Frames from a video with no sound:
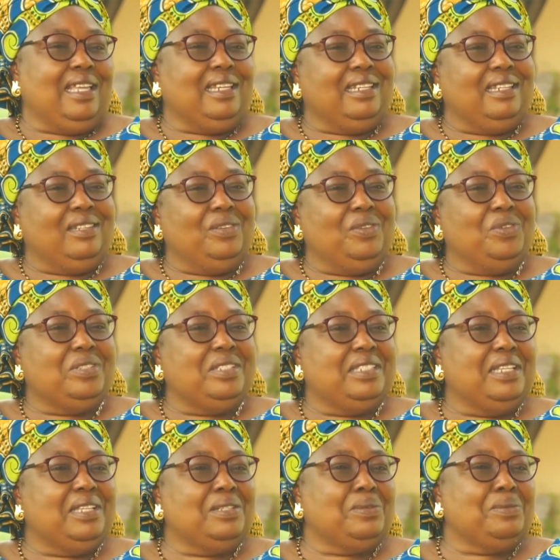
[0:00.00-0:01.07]
And
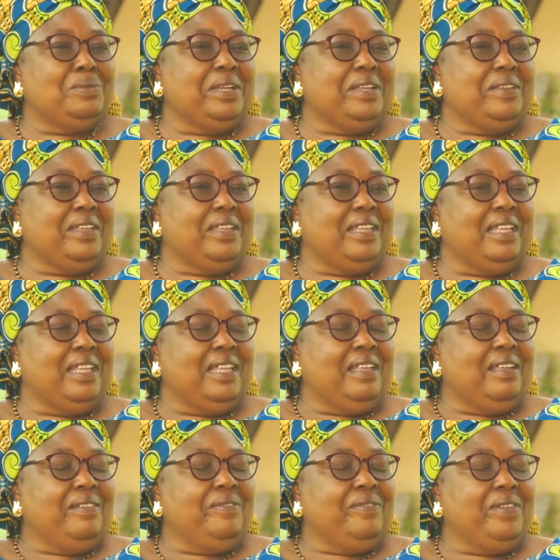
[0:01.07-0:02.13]
those days were
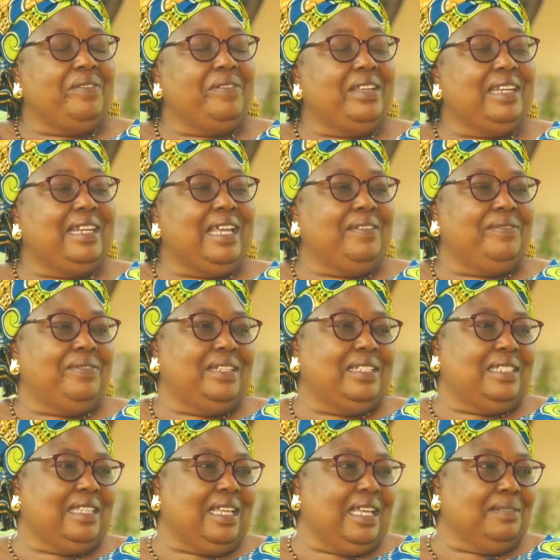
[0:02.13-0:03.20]
very
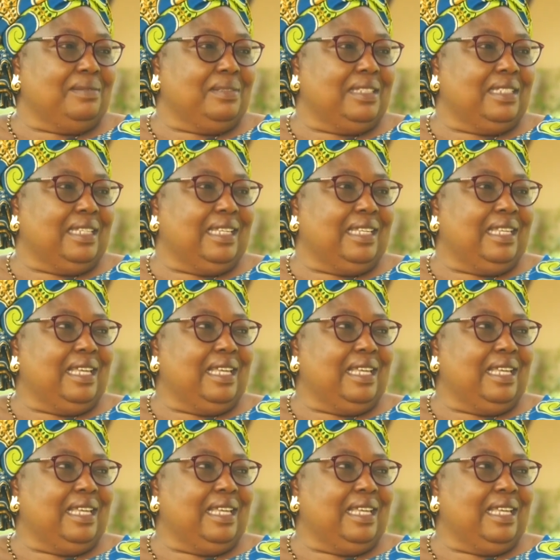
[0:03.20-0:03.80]
lively times.